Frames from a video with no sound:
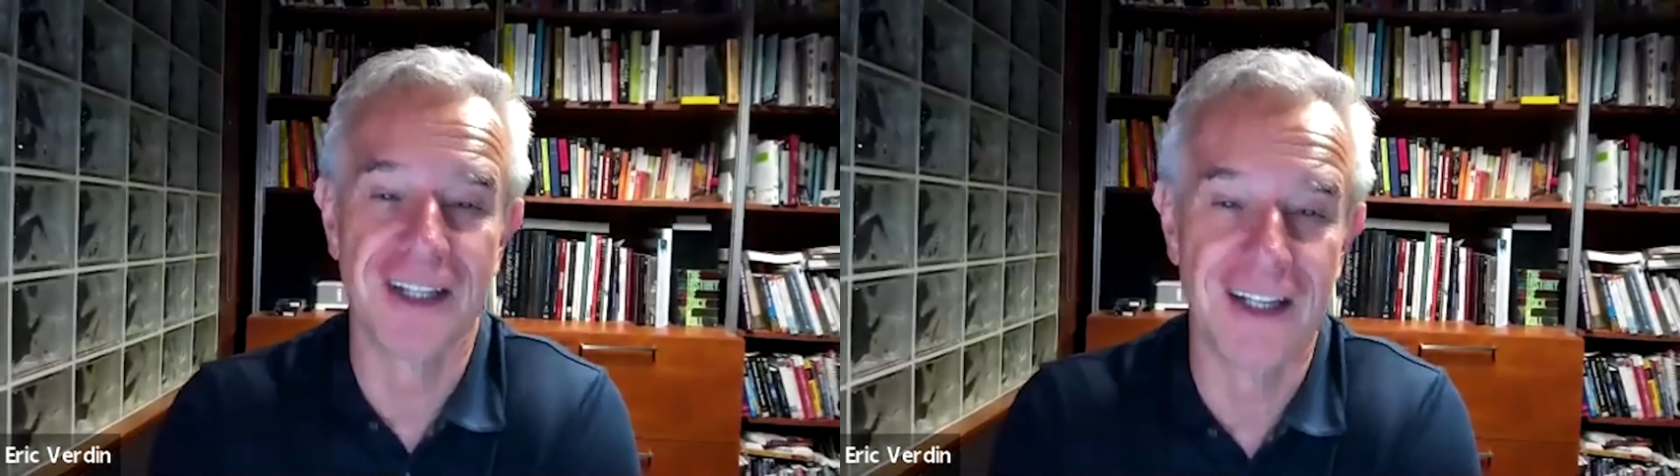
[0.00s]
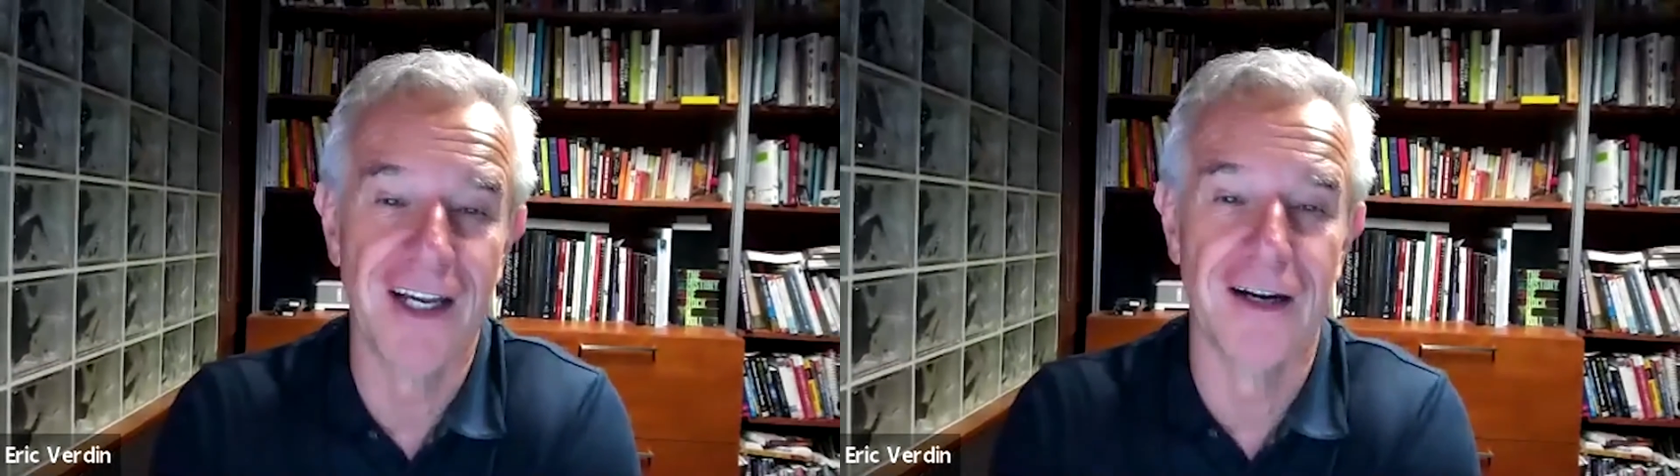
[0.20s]

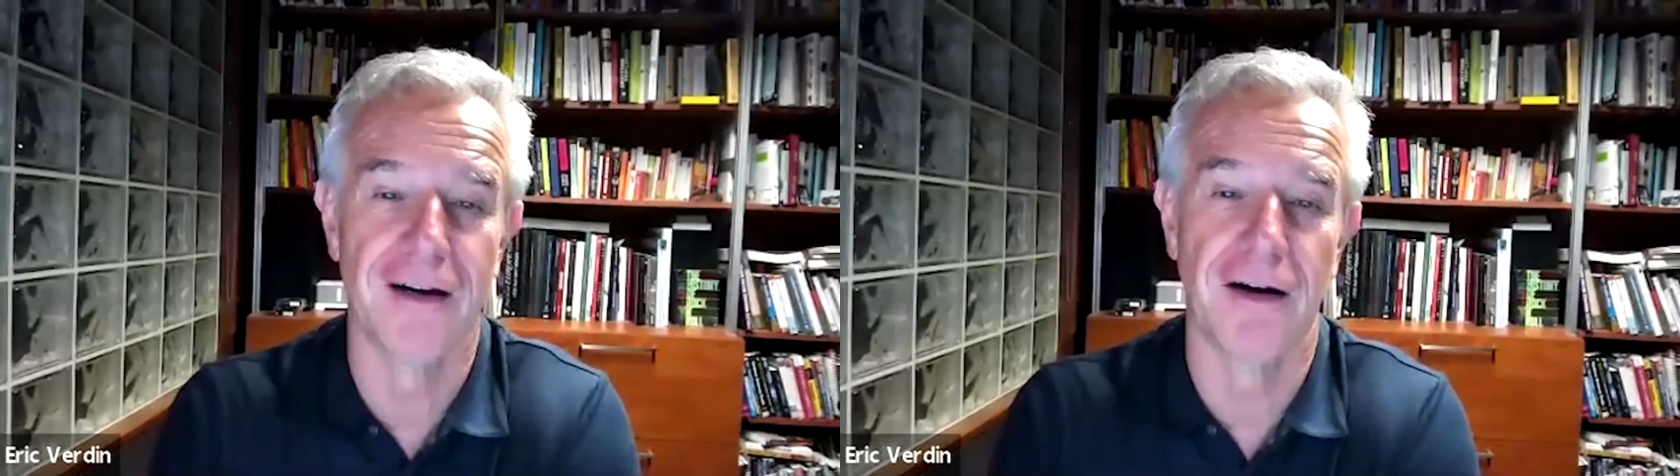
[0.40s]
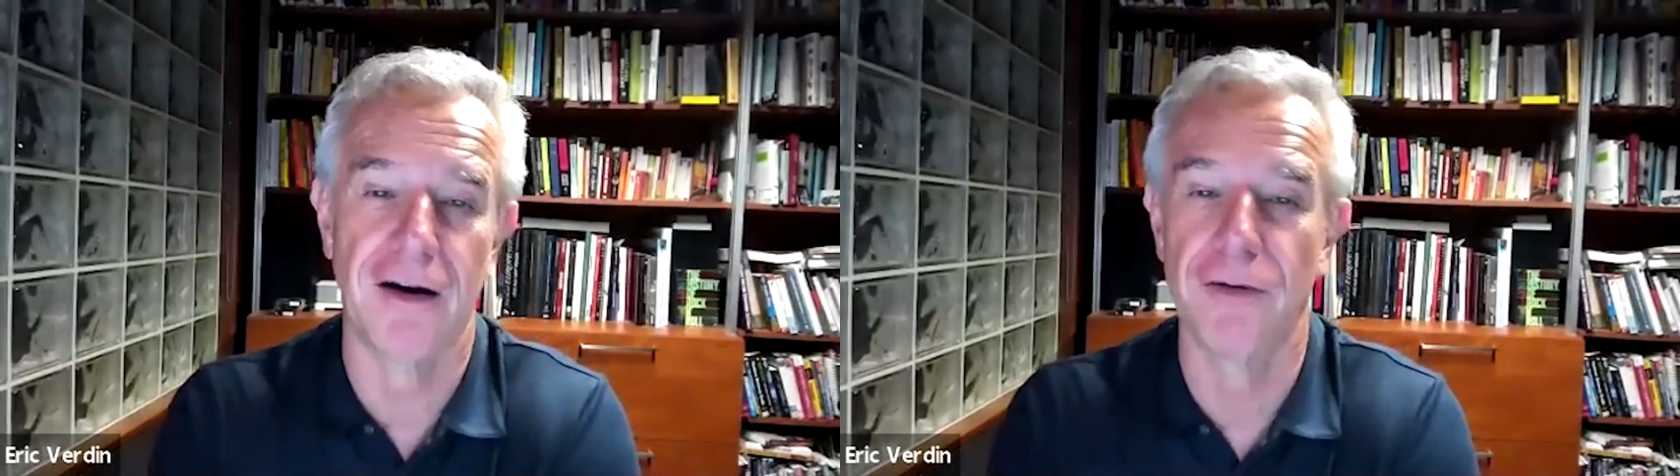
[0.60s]

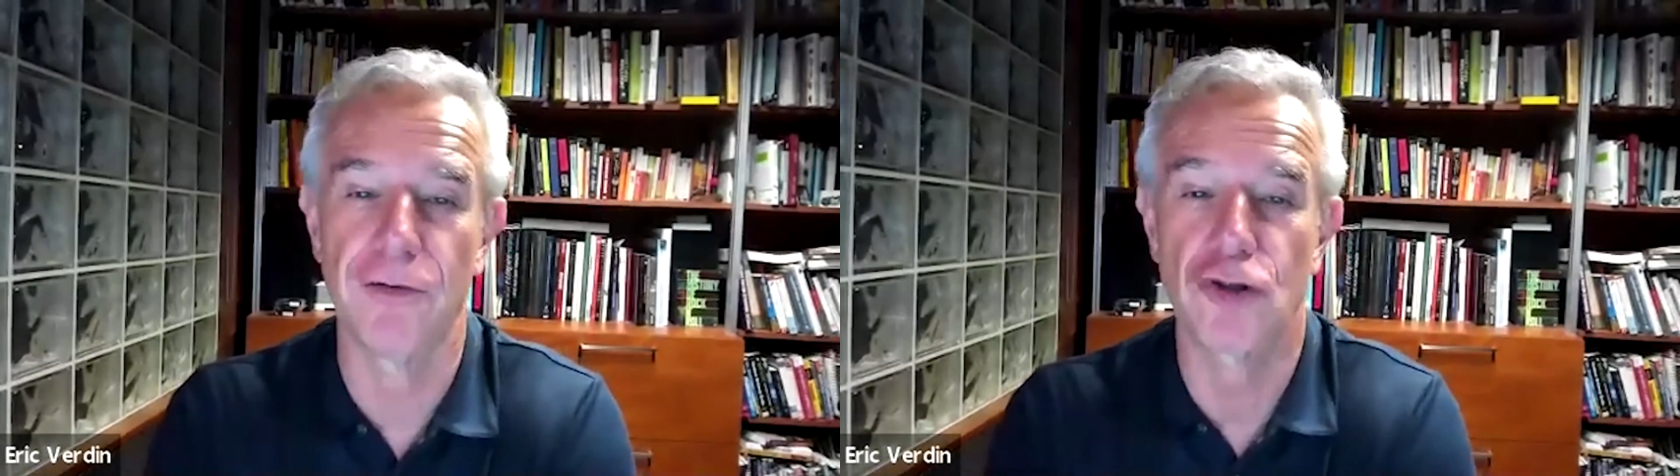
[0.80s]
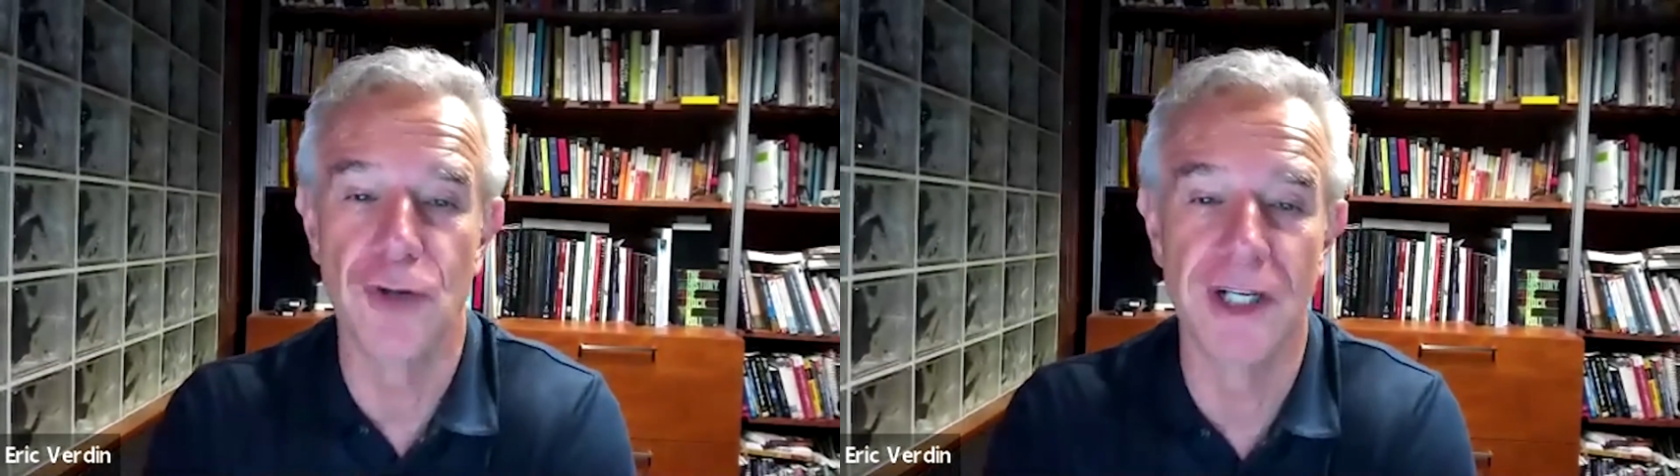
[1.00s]
here are
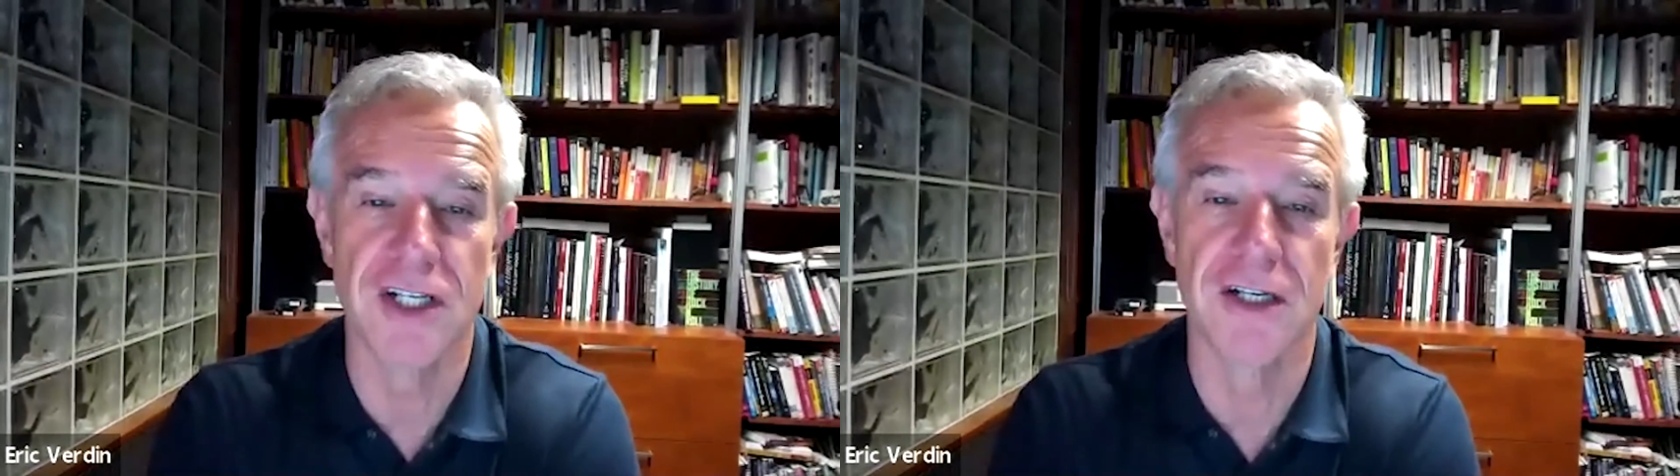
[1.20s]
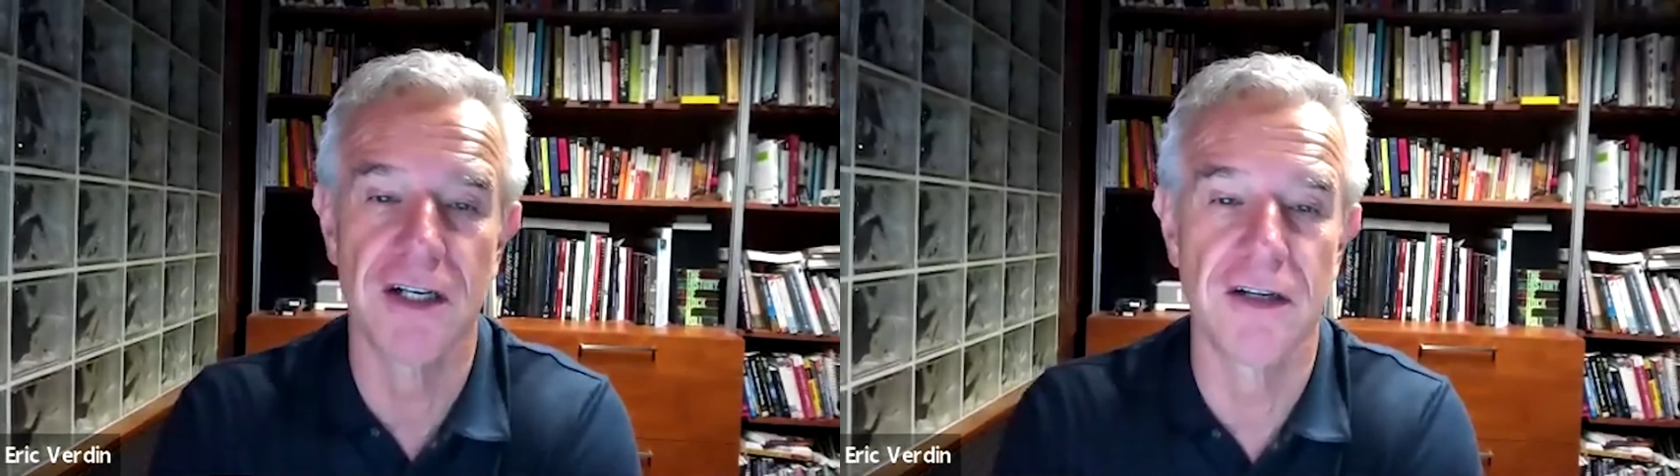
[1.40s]

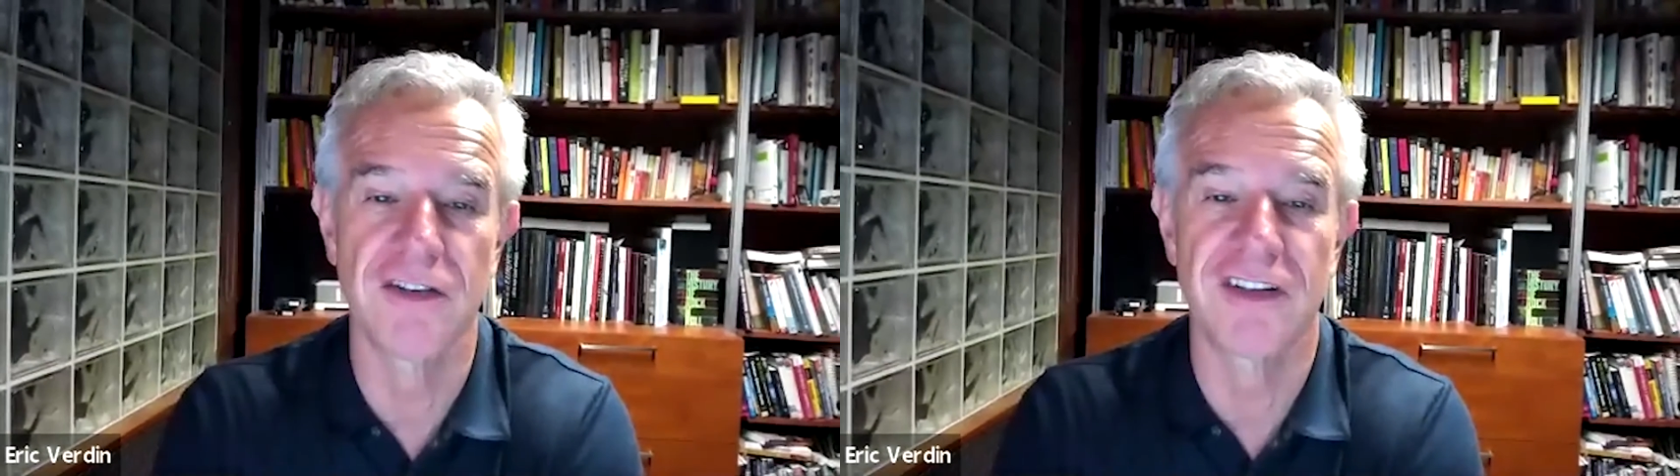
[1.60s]
nutrition,